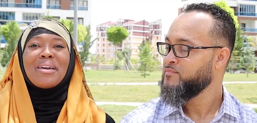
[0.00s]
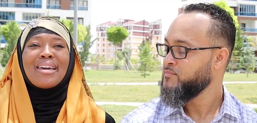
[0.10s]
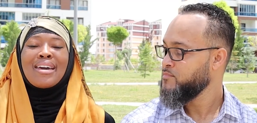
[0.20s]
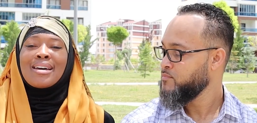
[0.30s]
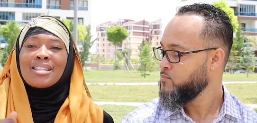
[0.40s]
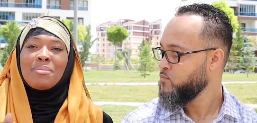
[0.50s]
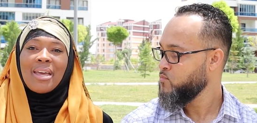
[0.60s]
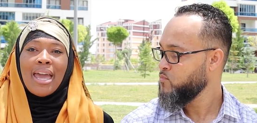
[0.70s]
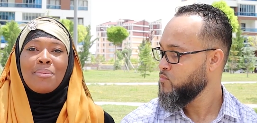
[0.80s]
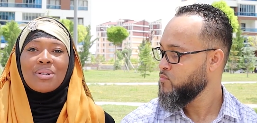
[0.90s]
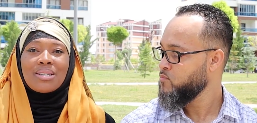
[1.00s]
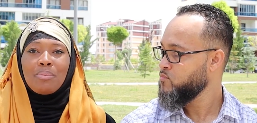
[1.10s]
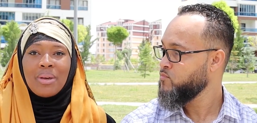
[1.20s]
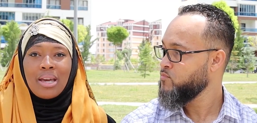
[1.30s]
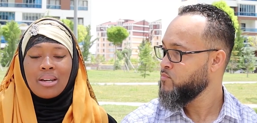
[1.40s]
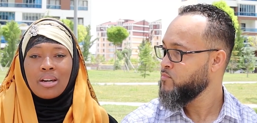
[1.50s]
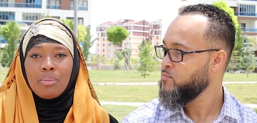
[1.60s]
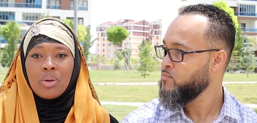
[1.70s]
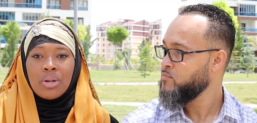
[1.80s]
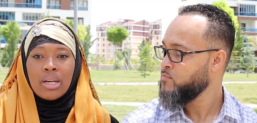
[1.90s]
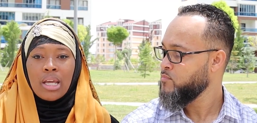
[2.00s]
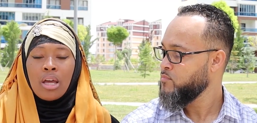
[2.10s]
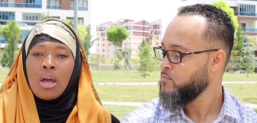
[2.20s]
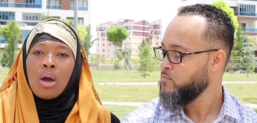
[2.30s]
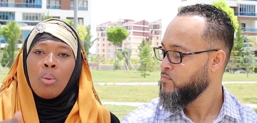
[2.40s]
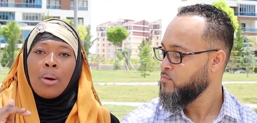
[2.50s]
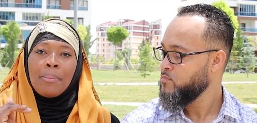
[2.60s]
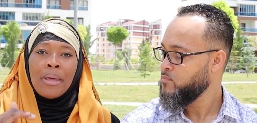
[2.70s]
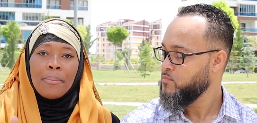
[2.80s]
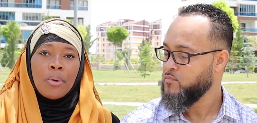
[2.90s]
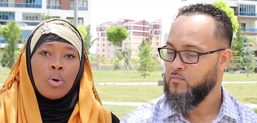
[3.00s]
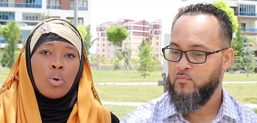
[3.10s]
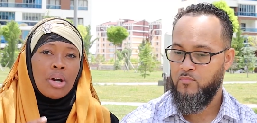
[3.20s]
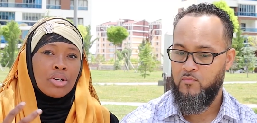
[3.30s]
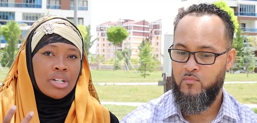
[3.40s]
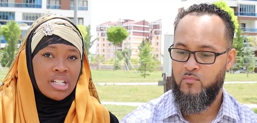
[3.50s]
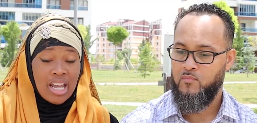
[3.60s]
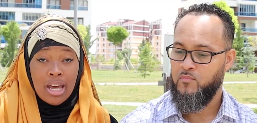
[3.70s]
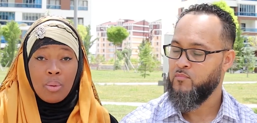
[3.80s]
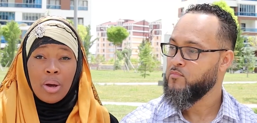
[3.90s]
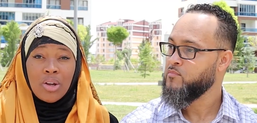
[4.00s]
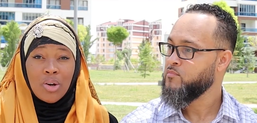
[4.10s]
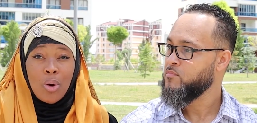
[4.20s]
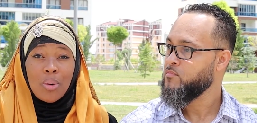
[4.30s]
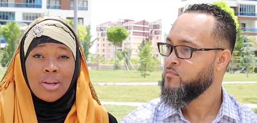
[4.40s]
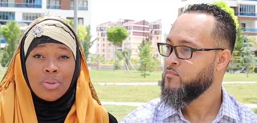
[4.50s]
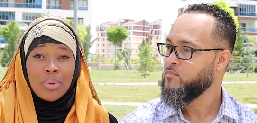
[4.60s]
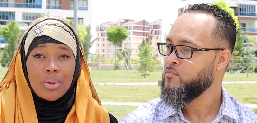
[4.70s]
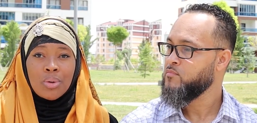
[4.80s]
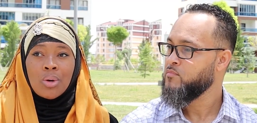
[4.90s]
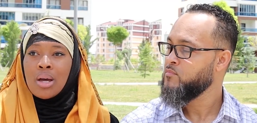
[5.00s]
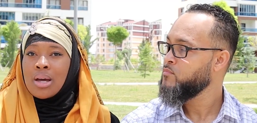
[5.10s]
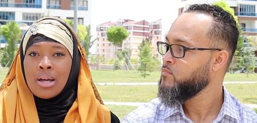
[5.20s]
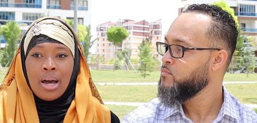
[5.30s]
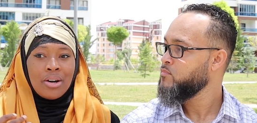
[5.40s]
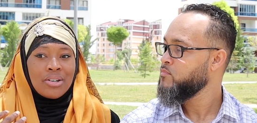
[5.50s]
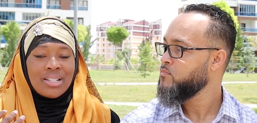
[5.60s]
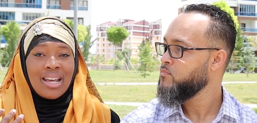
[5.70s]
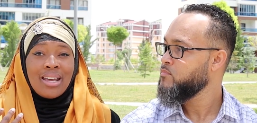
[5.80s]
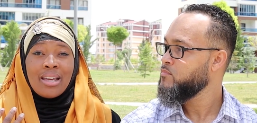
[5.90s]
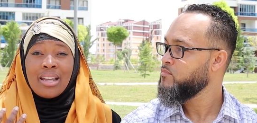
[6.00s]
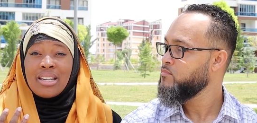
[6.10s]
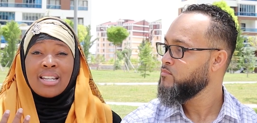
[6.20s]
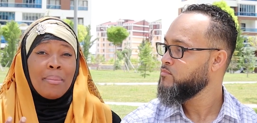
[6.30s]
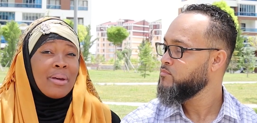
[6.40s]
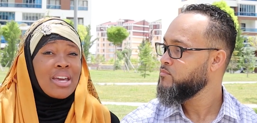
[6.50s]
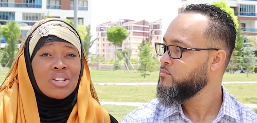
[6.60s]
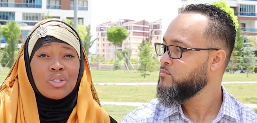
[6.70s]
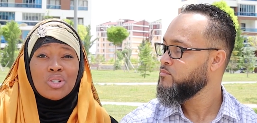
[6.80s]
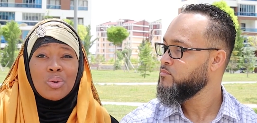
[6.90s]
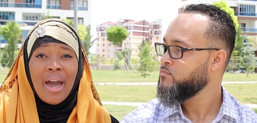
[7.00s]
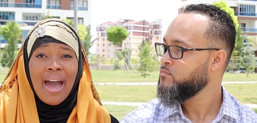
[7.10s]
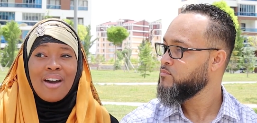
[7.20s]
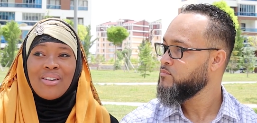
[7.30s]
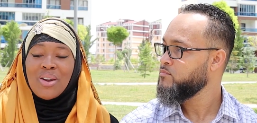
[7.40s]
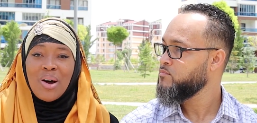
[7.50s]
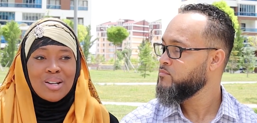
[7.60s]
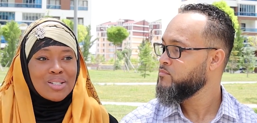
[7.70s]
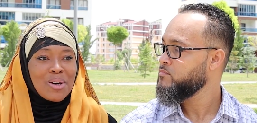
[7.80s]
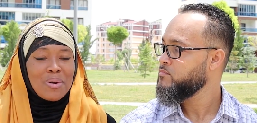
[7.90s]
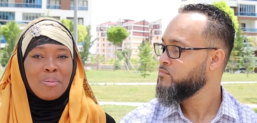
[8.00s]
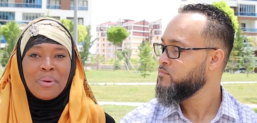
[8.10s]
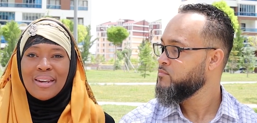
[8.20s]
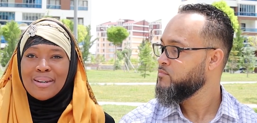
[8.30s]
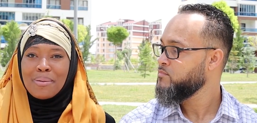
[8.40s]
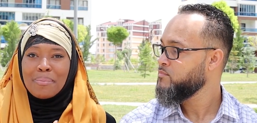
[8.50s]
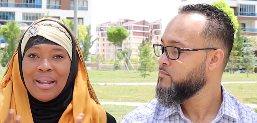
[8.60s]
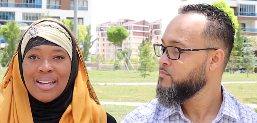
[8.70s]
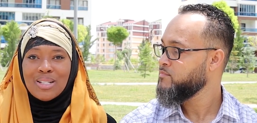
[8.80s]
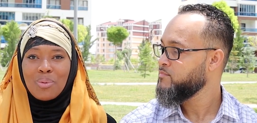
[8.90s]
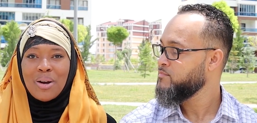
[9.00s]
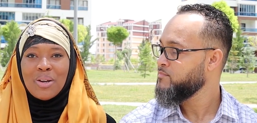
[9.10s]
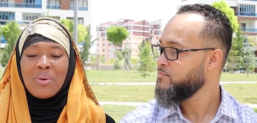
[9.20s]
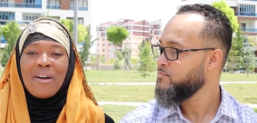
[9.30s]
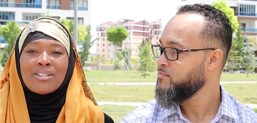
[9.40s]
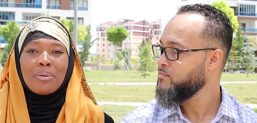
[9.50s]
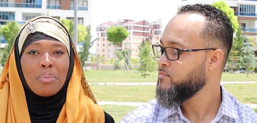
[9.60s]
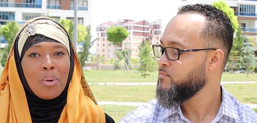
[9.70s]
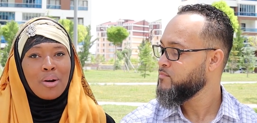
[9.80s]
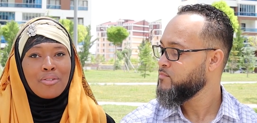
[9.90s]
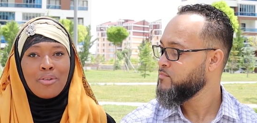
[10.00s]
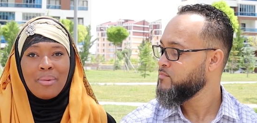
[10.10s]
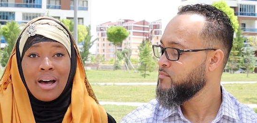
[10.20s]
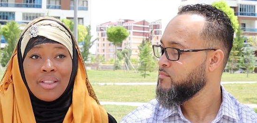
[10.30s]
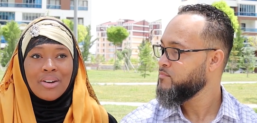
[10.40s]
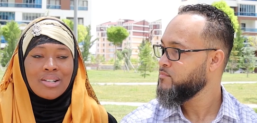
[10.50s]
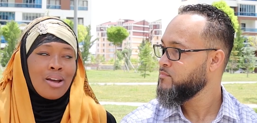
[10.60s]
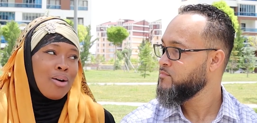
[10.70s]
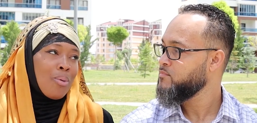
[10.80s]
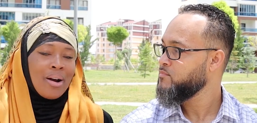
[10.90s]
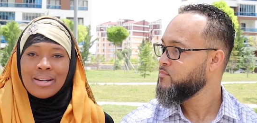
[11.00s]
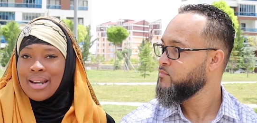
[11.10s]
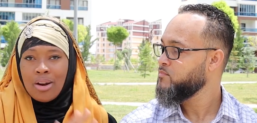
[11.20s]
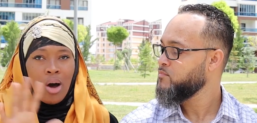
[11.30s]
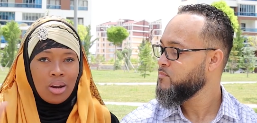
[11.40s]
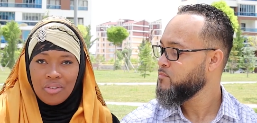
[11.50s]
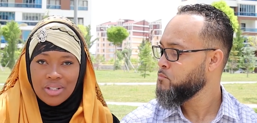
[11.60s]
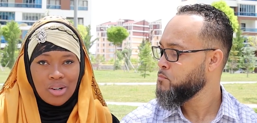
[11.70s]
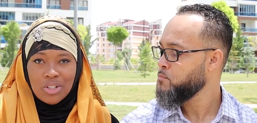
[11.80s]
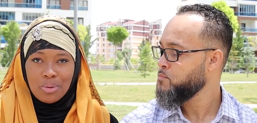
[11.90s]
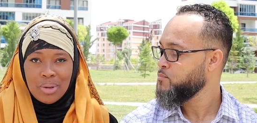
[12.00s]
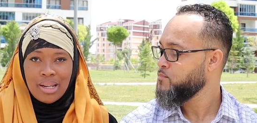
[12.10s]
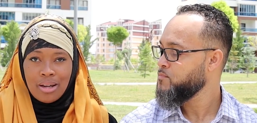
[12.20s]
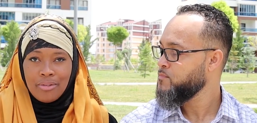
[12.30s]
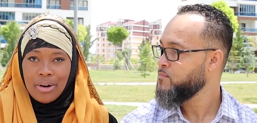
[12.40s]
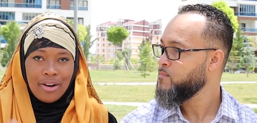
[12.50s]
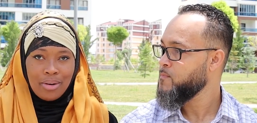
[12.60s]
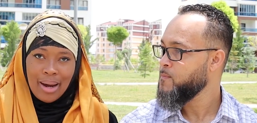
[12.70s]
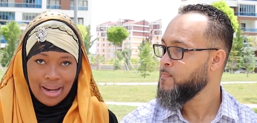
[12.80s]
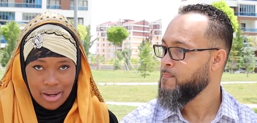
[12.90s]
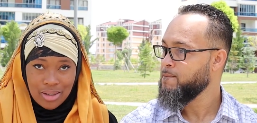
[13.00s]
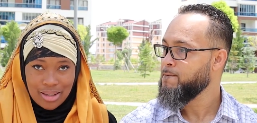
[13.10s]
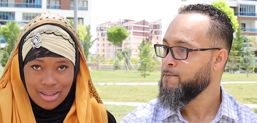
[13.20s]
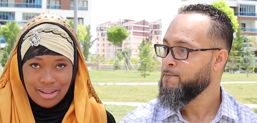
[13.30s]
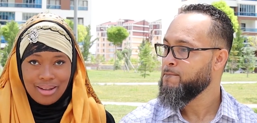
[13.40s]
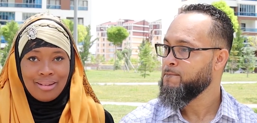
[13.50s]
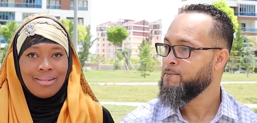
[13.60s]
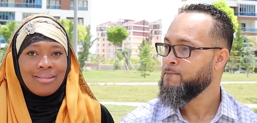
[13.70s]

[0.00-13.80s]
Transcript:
Speaker 1: be, to be able to be in a community with people who understand what you're going through, understand any type of issues you have, and also being in a place where you have support from others, where it's not all over social media for everybody else to see.